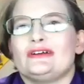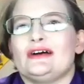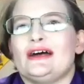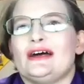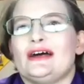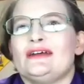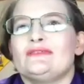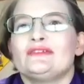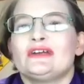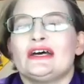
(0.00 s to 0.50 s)

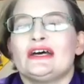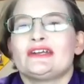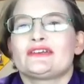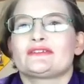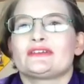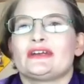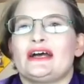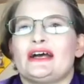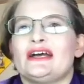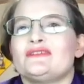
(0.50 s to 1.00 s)
I've got
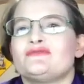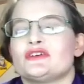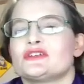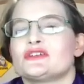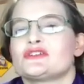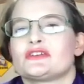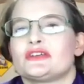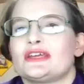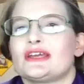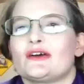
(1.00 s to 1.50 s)
high
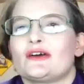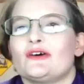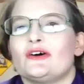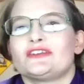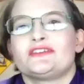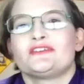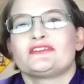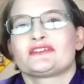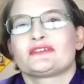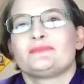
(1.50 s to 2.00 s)
functioning
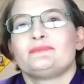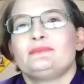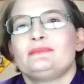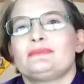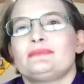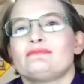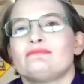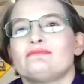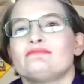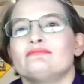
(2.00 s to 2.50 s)
autism.
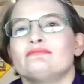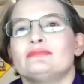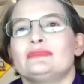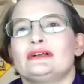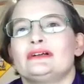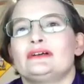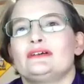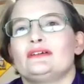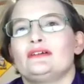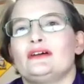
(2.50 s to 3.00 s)

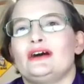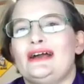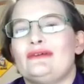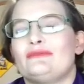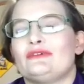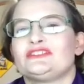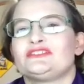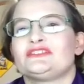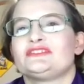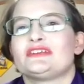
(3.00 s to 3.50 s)
I
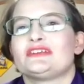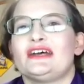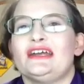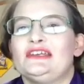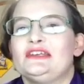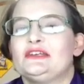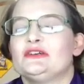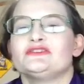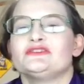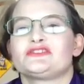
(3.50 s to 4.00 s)
wasn't
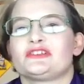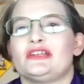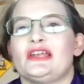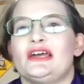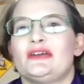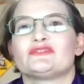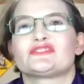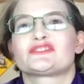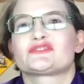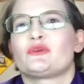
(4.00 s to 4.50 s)
diagnosed till I
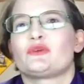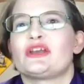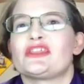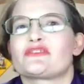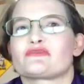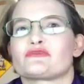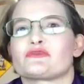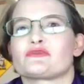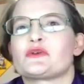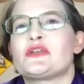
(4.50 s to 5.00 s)
was
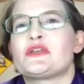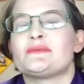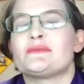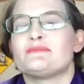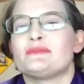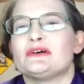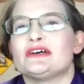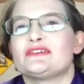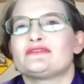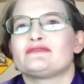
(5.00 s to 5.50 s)
23,
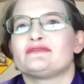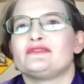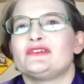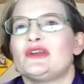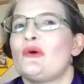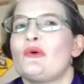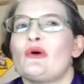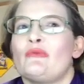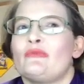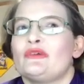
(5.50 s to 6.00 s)
but
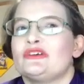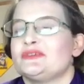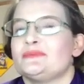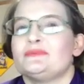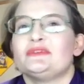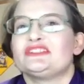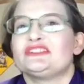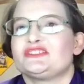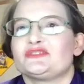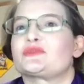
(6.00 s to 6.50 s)
no one was a
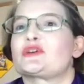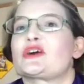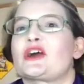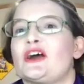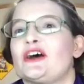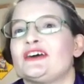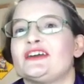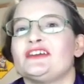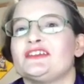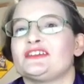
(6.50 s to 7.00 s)
bit
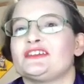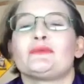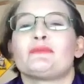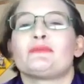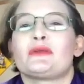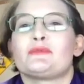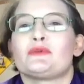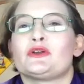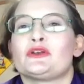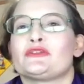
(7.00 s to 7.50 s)
surprised, let
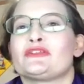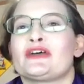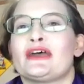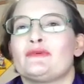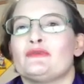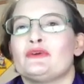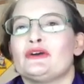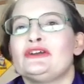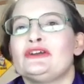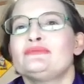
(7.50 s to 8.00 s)
me put it
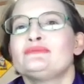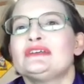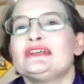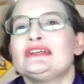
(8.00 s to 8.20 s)
that way.